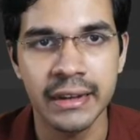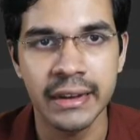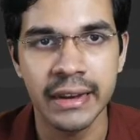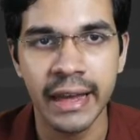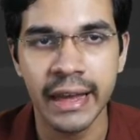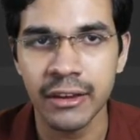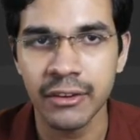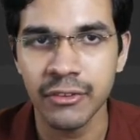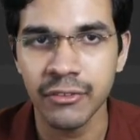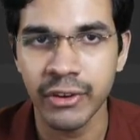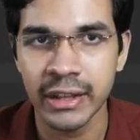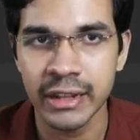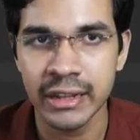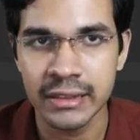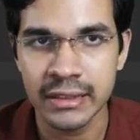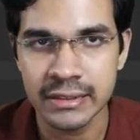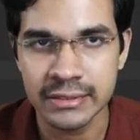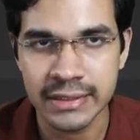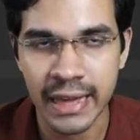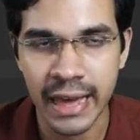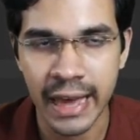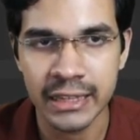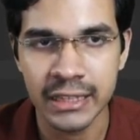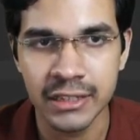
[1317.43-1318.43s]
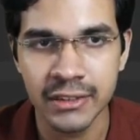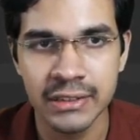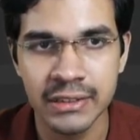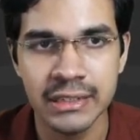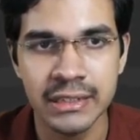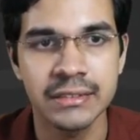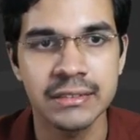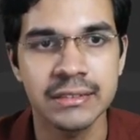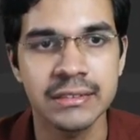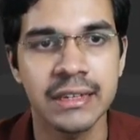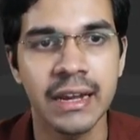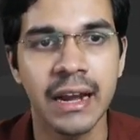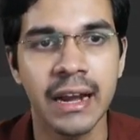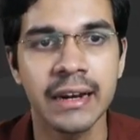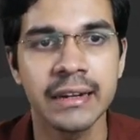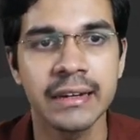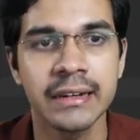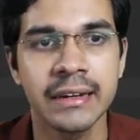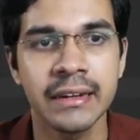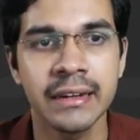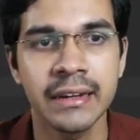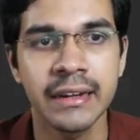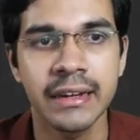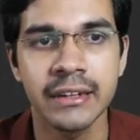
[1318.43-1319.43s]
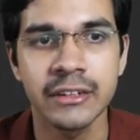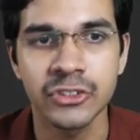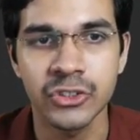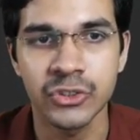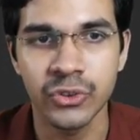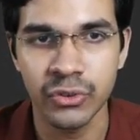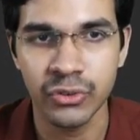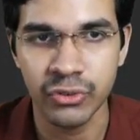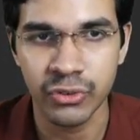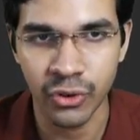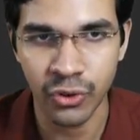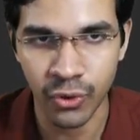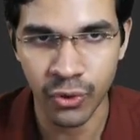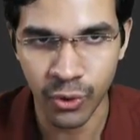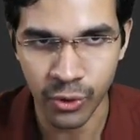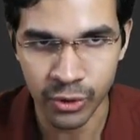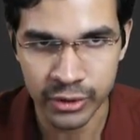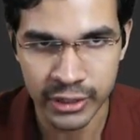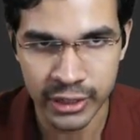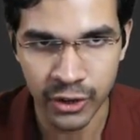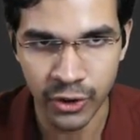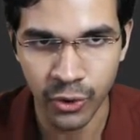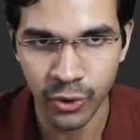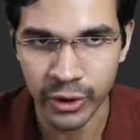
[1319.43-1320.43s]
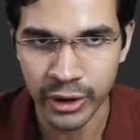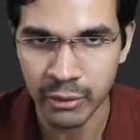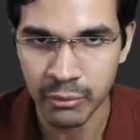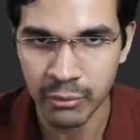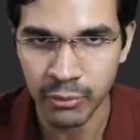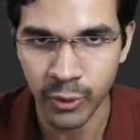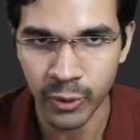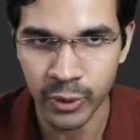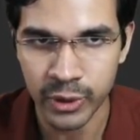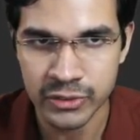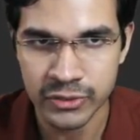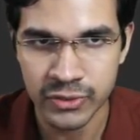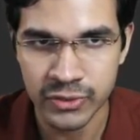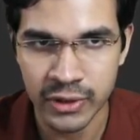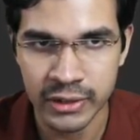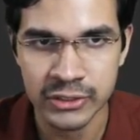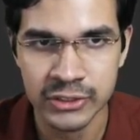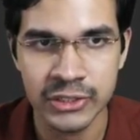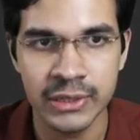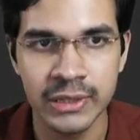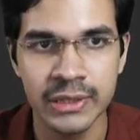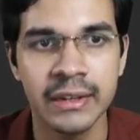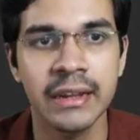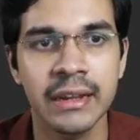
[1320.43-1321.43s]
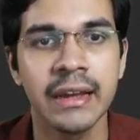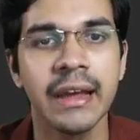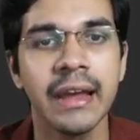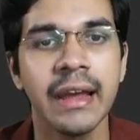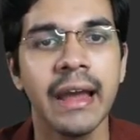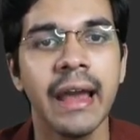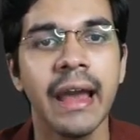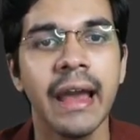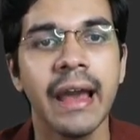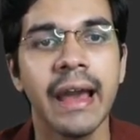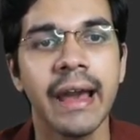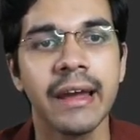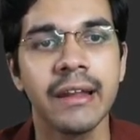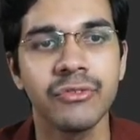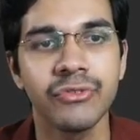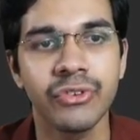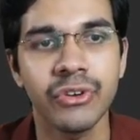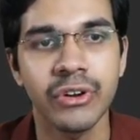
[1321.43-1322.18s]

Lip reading: Like when this activity started, it should call the load employees function, and